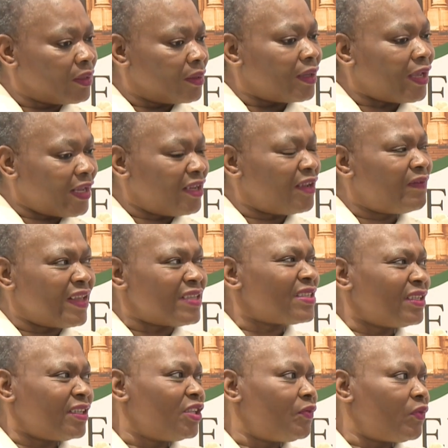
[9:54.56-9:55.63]
if there's
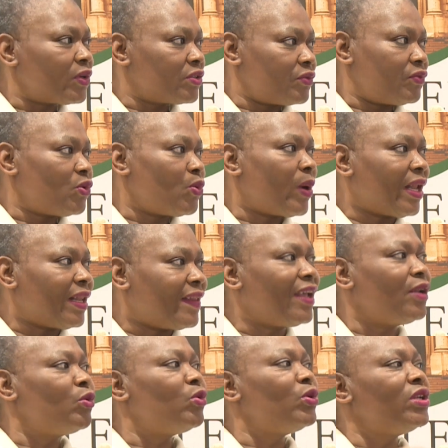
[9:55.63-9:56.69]
a need for review,
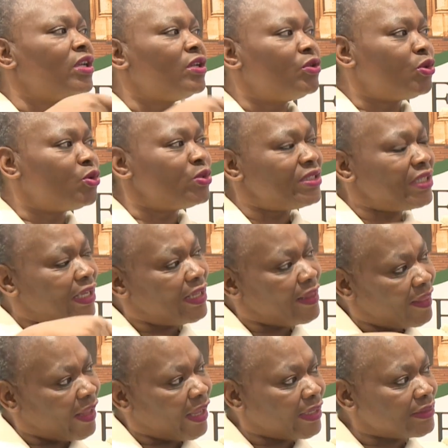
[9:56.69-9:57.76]
then we will include
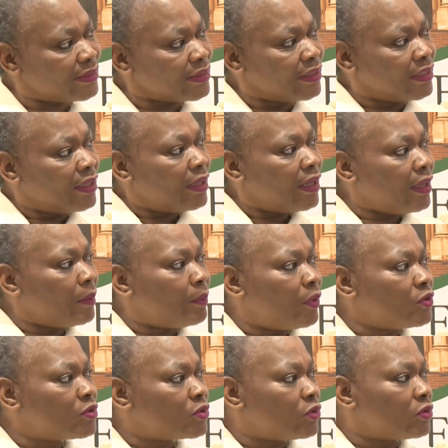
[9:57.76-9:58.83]
in that a
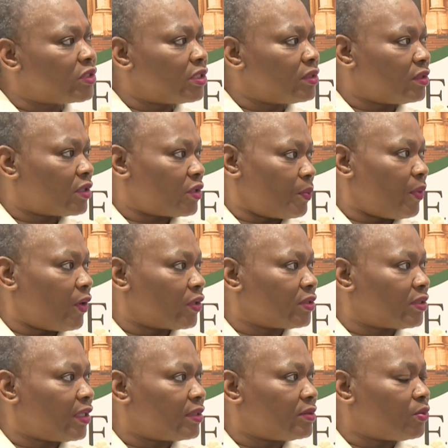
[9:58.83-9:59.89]
post-scrutiny report
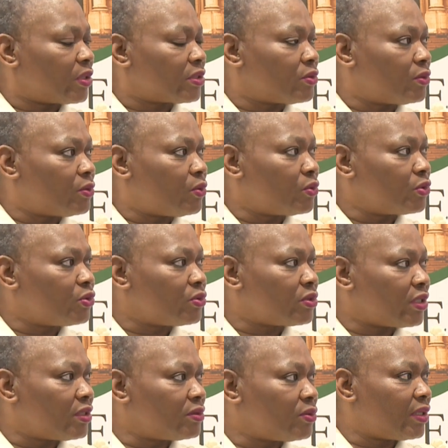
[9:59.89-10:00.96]
that we are going to
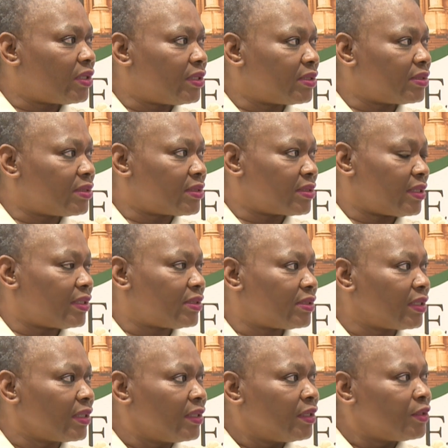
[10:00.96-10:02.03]
take
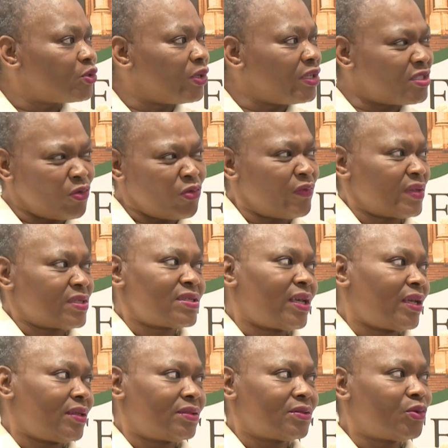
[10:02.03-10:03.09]
legislature So it's
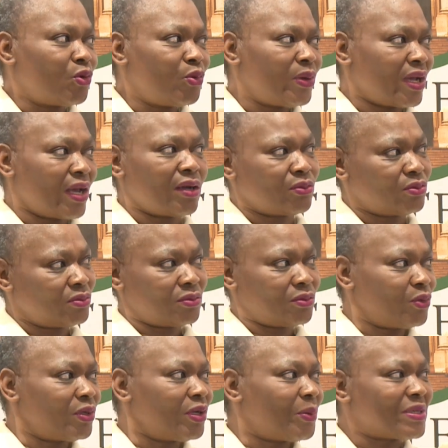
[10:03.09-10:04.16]
oversight going out
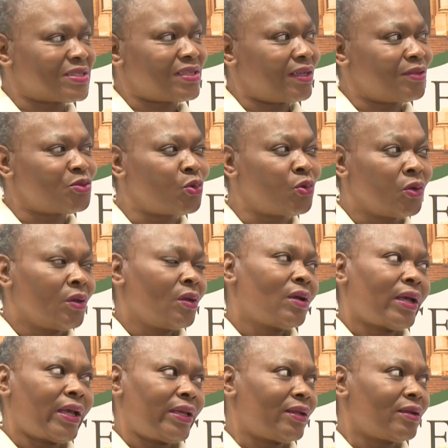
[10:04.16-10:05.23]
on our side. So
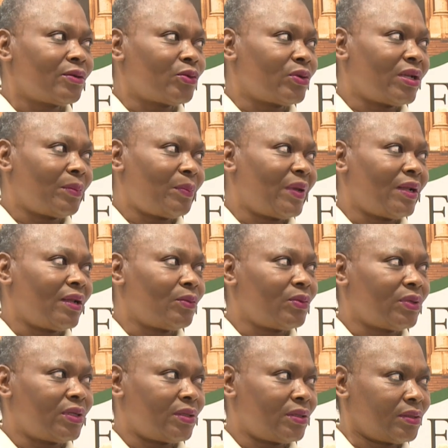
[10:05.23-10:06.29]
I cannot on appella,
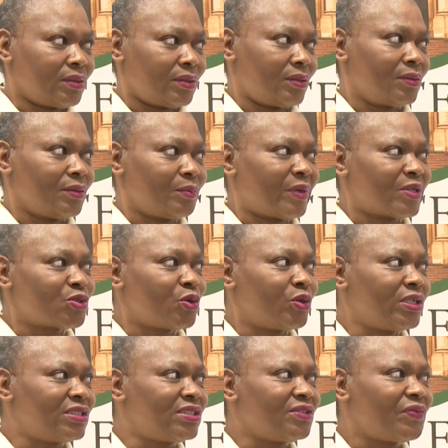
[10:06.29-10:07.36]
we must
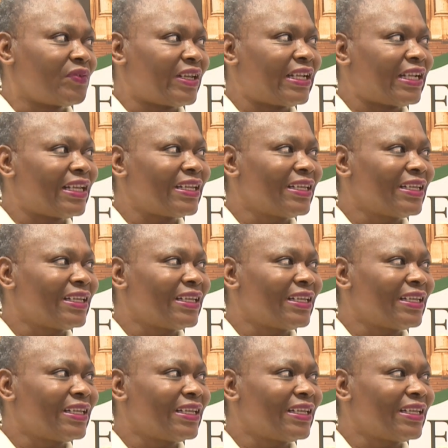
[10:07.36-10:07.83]
call it different.